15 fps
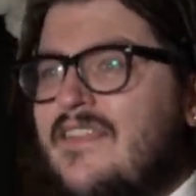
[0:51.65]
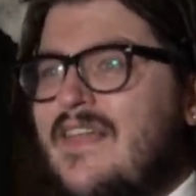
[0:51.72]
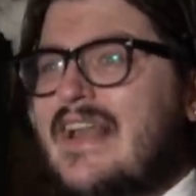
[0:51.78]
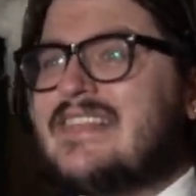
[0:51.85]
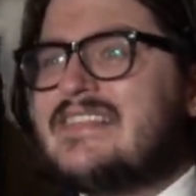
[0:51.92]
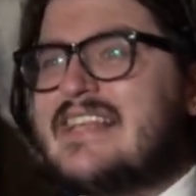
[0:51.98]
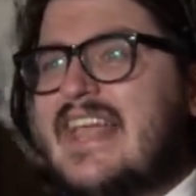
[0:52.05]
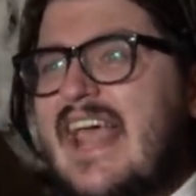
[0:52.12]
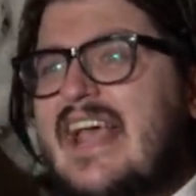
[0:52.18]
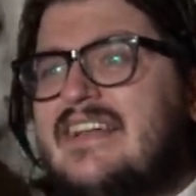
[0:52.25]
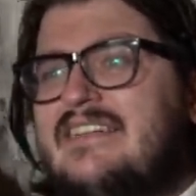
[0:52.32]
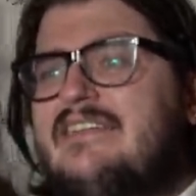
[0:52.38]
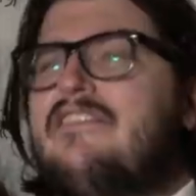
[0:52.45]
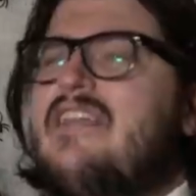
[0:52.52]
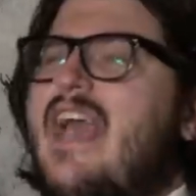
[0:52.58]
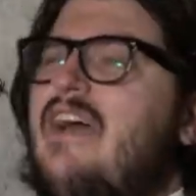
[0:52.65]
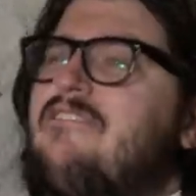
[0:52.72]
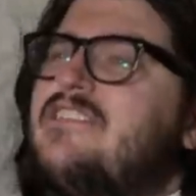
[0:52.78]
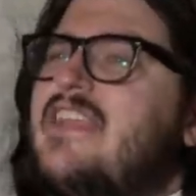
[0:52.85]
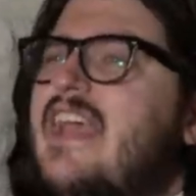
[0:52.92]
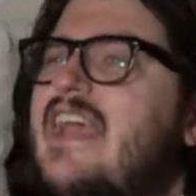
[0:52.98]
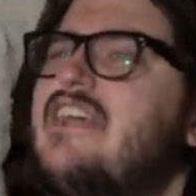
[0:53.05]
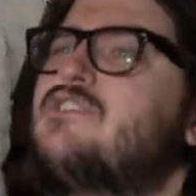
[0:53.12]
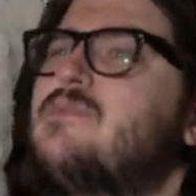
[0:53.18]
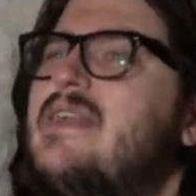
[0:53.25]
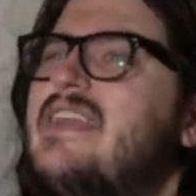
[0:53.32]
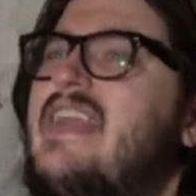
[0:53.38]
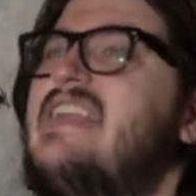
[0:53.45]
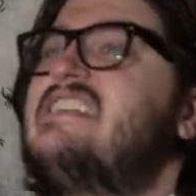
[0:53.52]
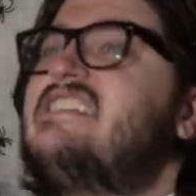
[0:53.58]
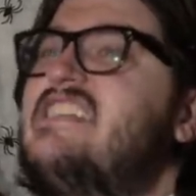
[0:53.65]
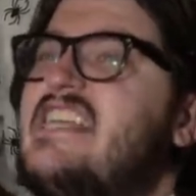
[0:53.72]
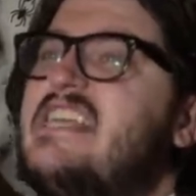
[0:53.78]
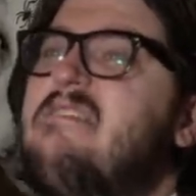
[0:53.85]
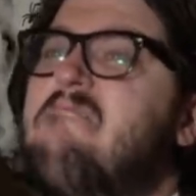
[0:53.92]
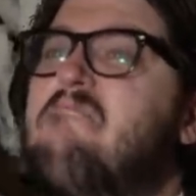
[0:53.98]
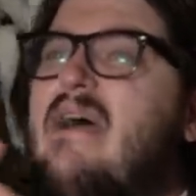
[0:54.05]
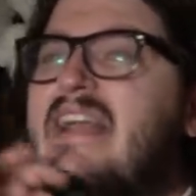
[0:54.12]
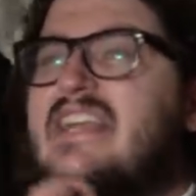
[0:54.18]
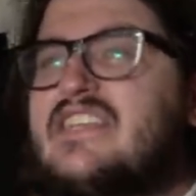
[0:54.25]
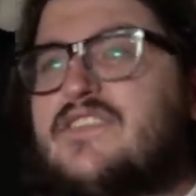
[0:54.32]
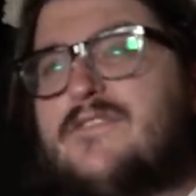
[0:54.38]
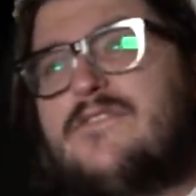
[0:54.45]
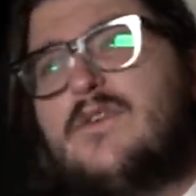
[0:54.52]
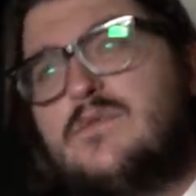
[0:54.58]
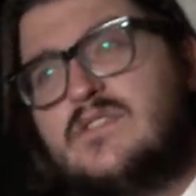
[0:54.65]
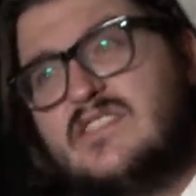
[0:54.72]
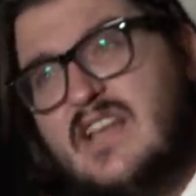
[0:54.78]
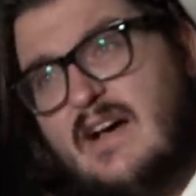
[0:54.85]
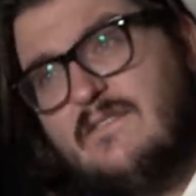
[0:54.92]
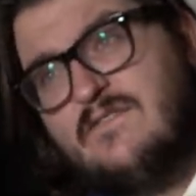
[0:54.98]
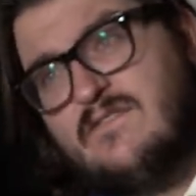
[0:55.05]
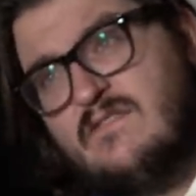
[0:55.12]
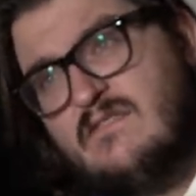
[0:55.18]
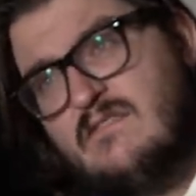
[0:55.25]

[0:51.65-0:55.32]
That is a candy that the FDA has rated a D minus food stuff. The